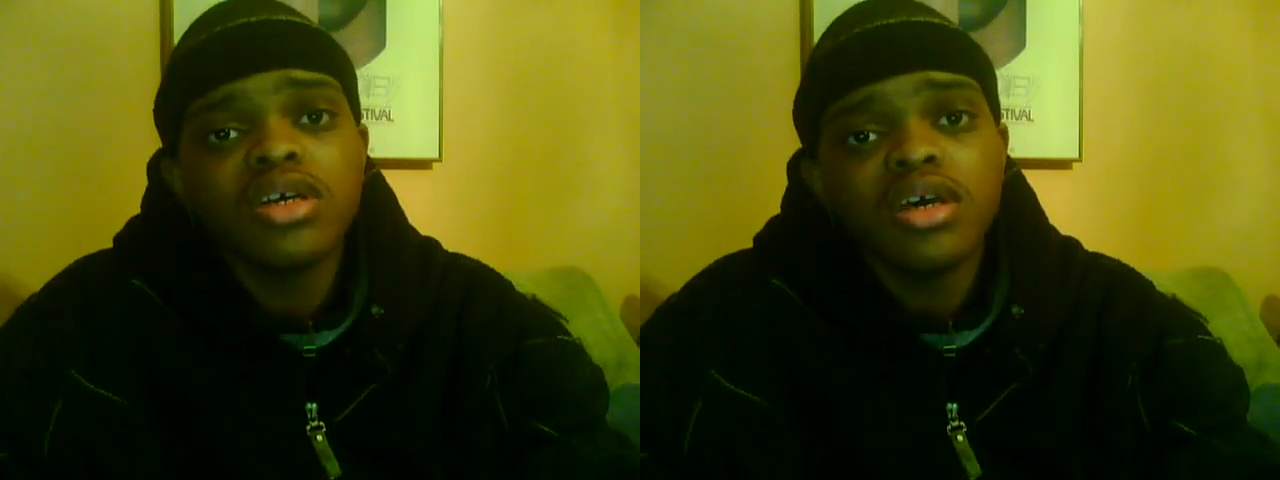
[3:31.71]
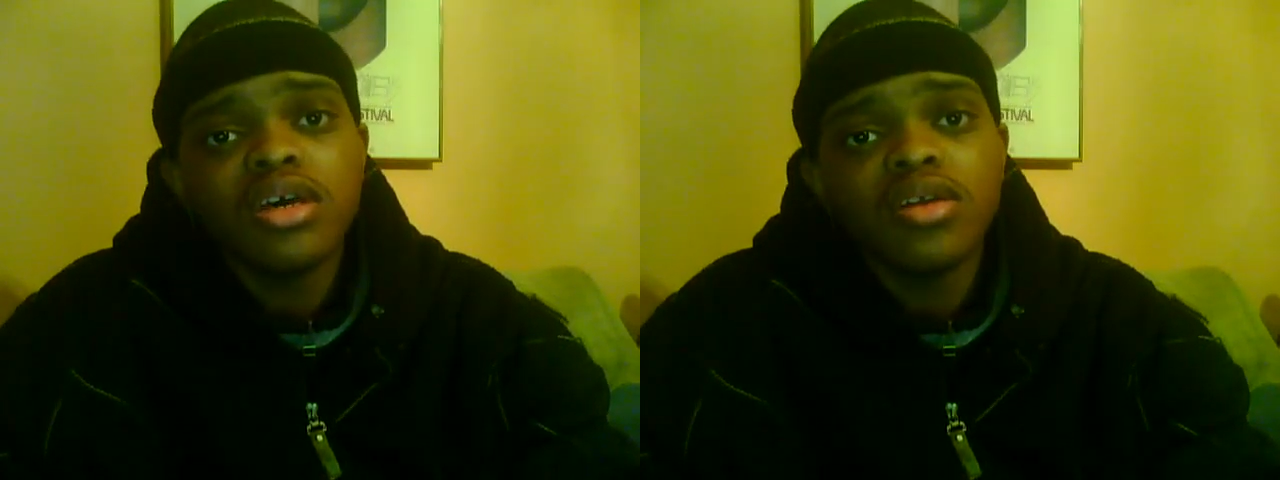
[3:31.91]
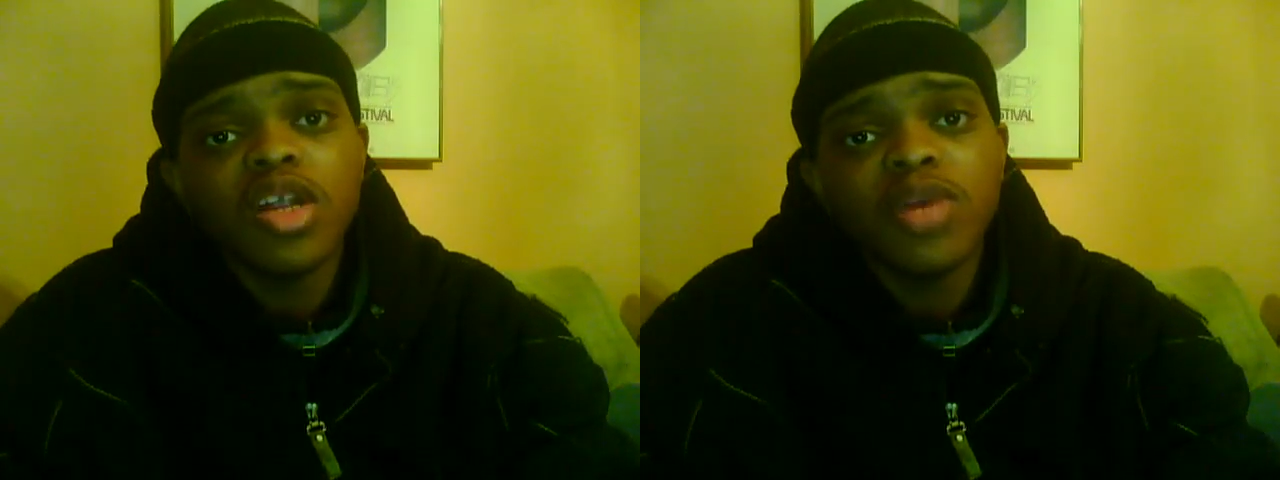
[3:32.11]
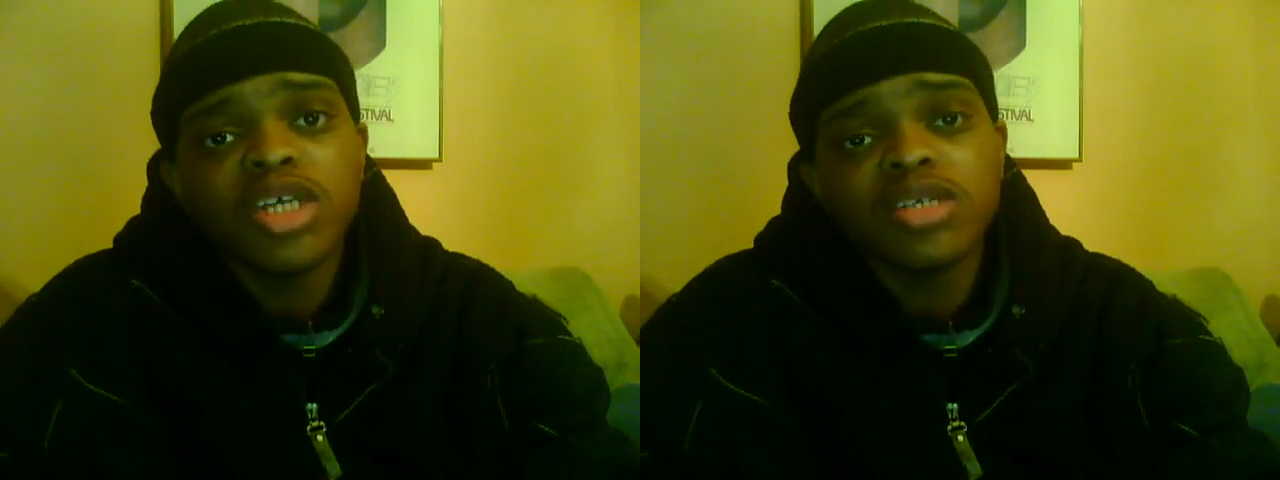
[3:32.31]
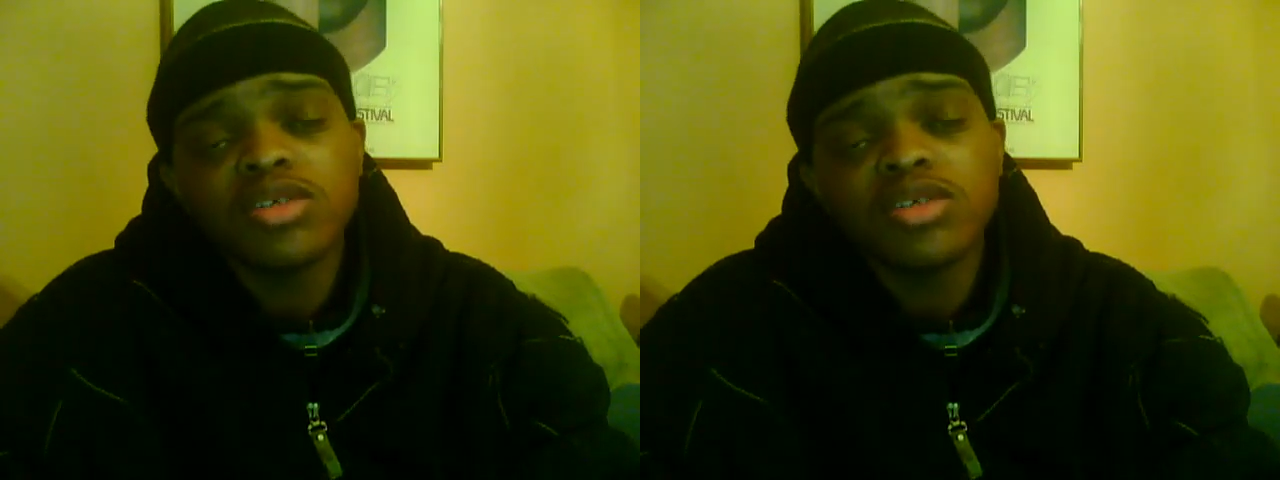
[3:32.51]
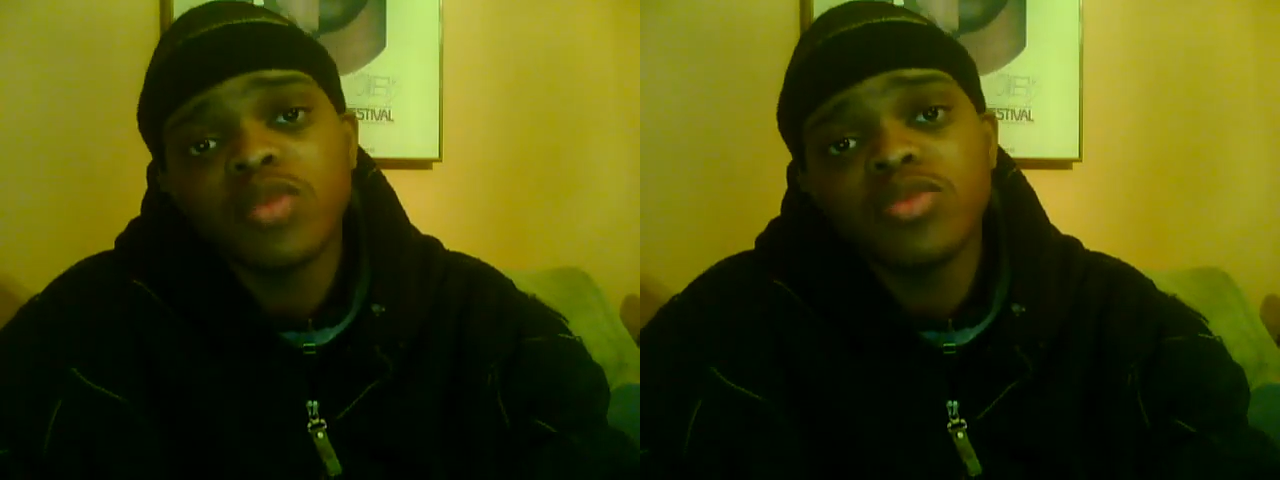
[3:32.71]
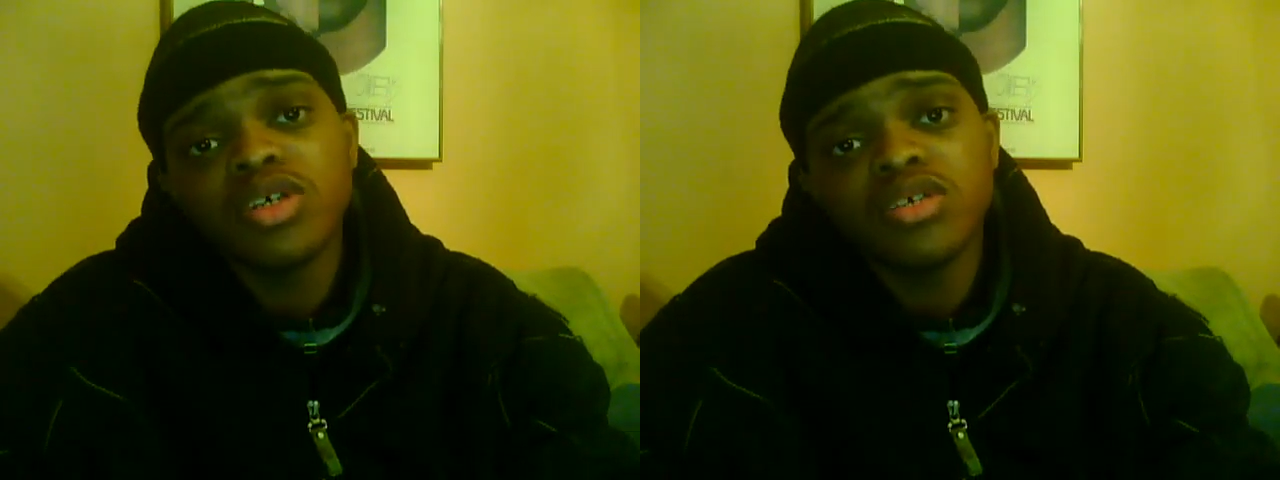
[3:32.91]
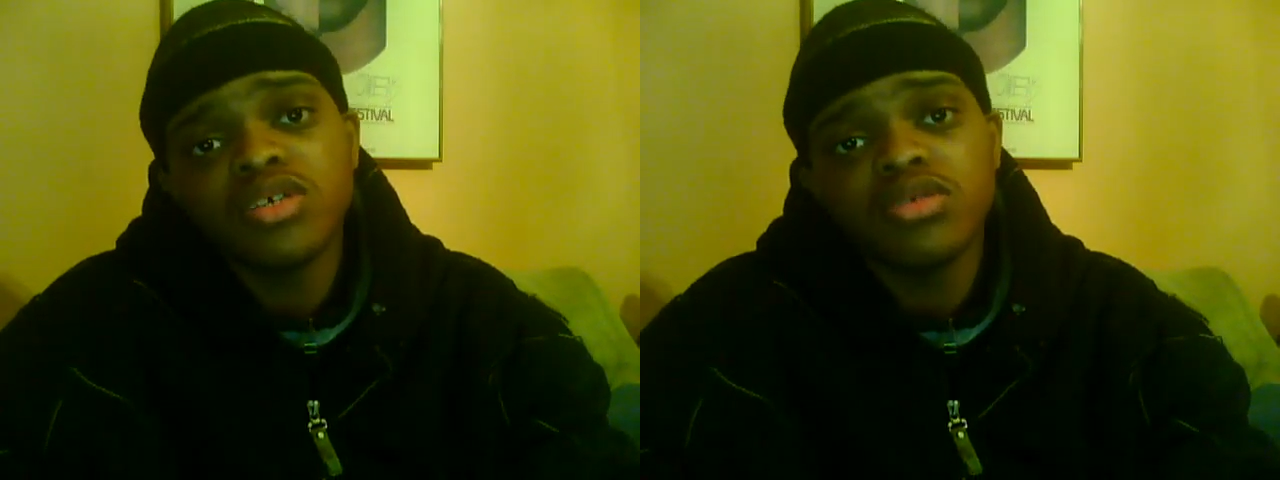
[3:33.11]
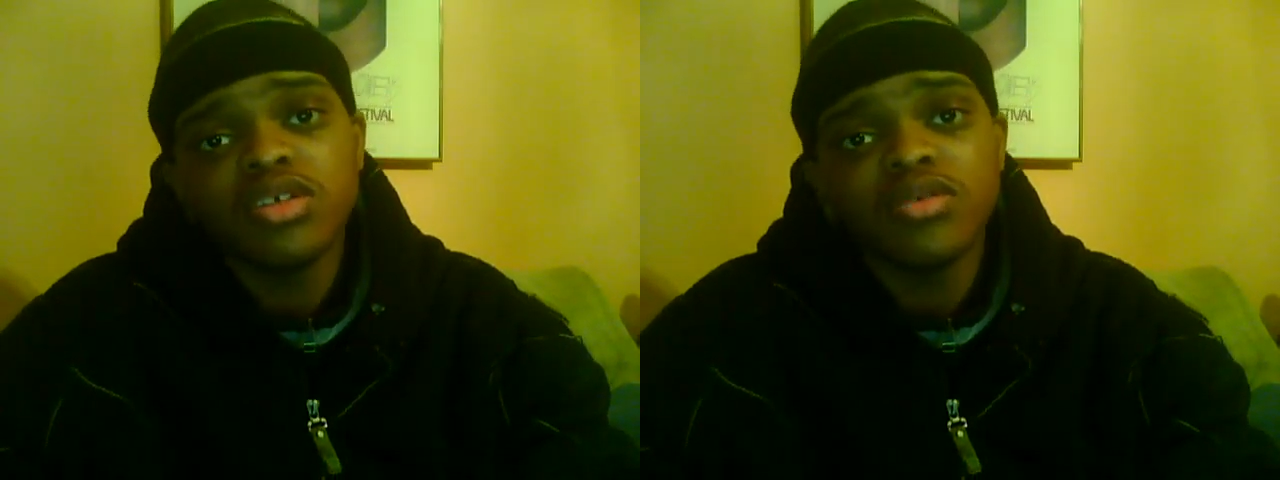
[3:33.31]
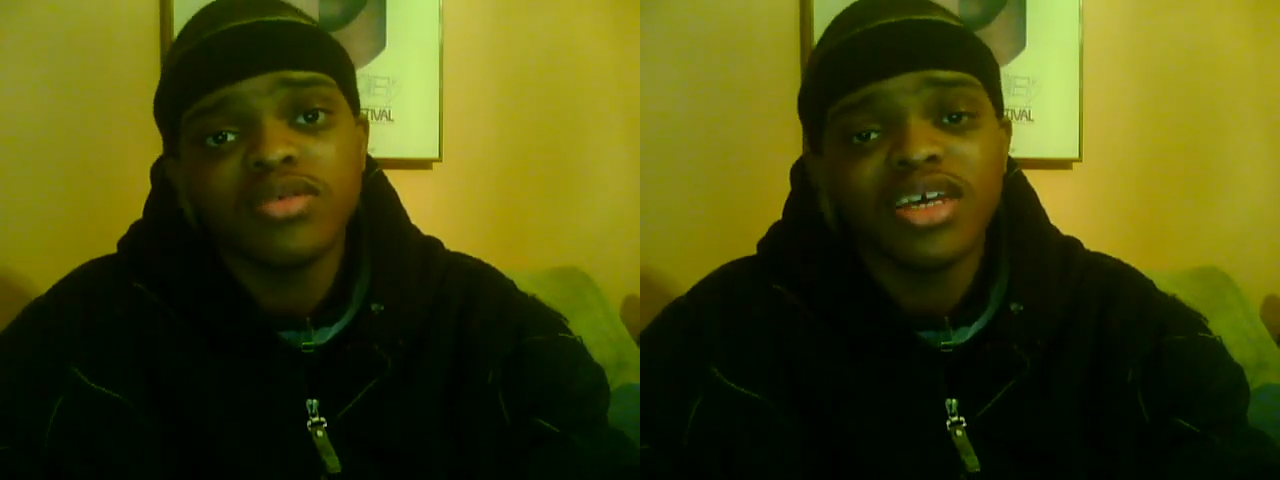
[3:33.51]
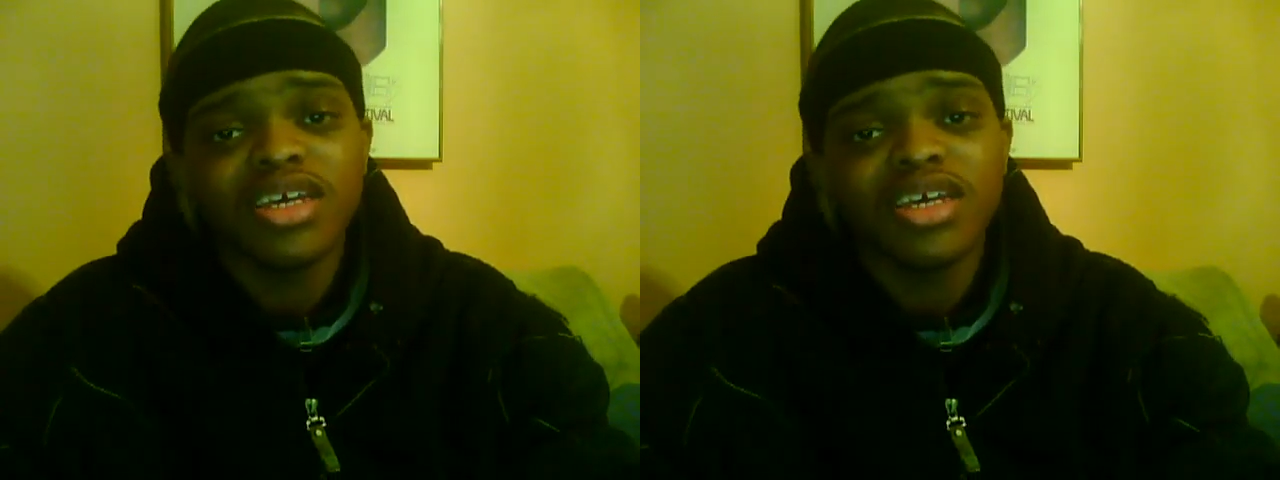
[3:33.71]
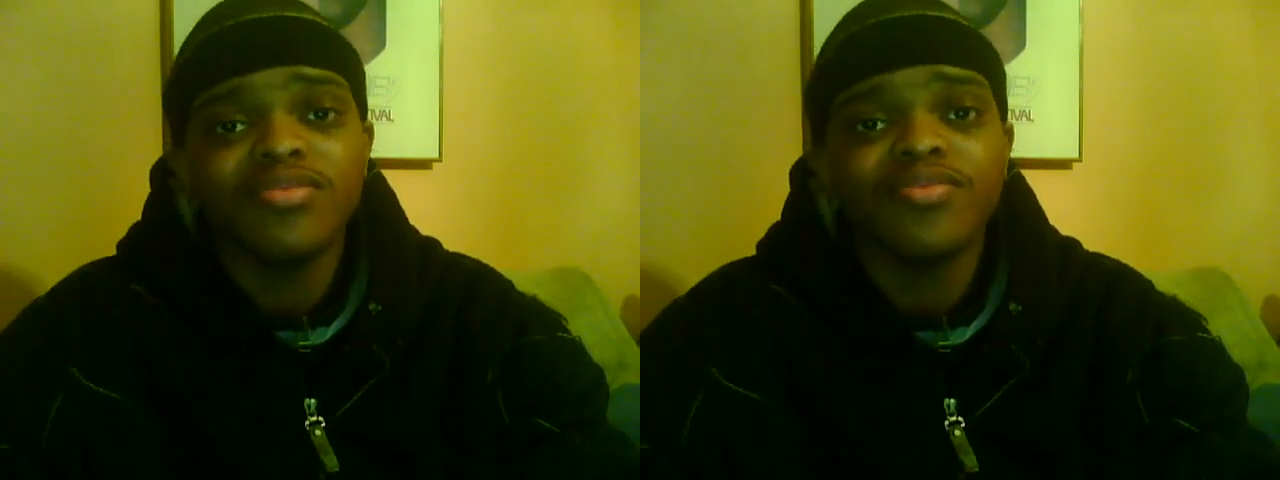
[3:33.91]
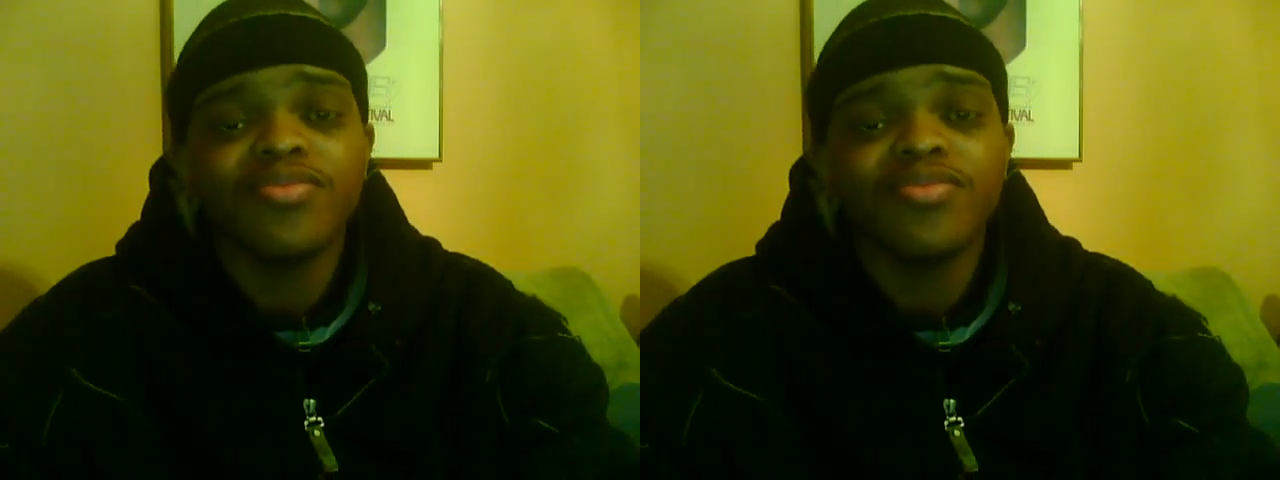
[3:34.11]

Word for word: and all of my subscribers on YouTube. Thank you.